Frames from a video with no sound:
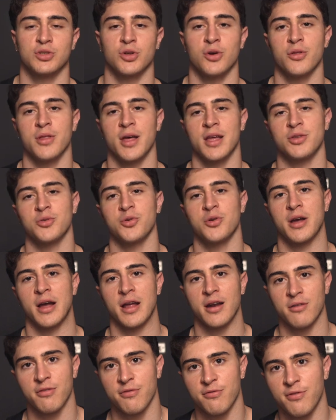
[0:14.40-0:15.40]
so that you
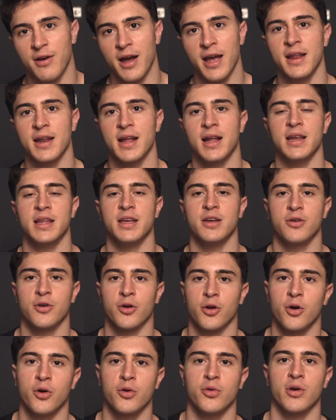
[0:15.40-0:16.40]
can finally
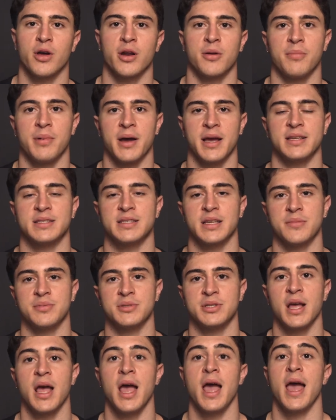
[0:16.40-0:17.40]
grow your
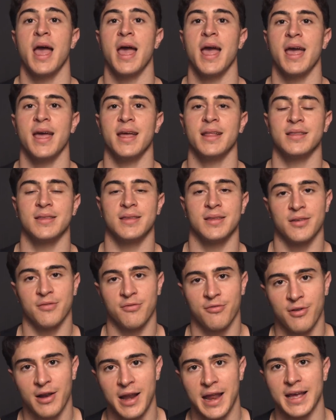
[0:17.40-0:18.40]
biceps and
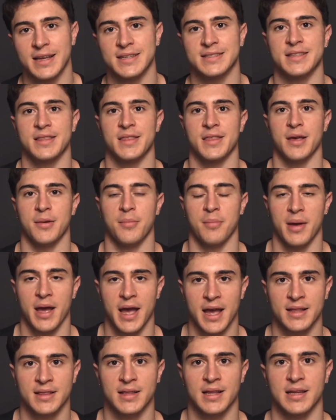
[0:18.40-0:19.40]
flex them
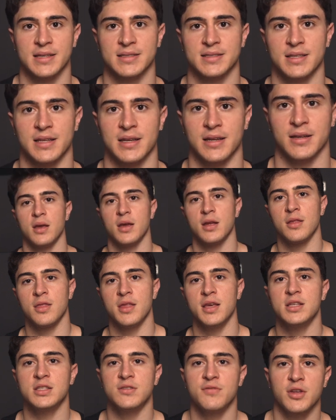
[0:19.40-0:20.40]
endlessly. In
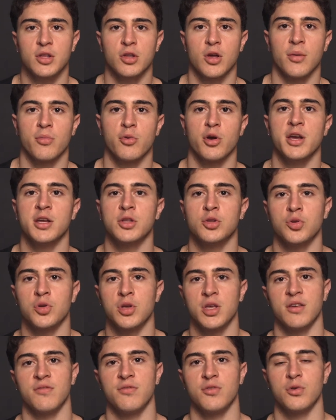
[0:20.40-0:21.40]
this video, I'm going to
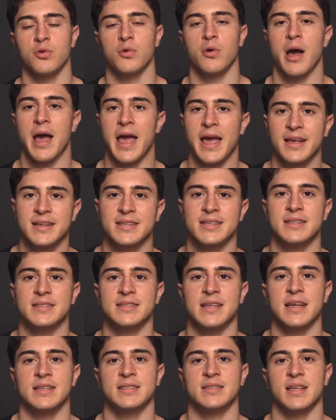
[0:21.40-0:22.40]
give you exercise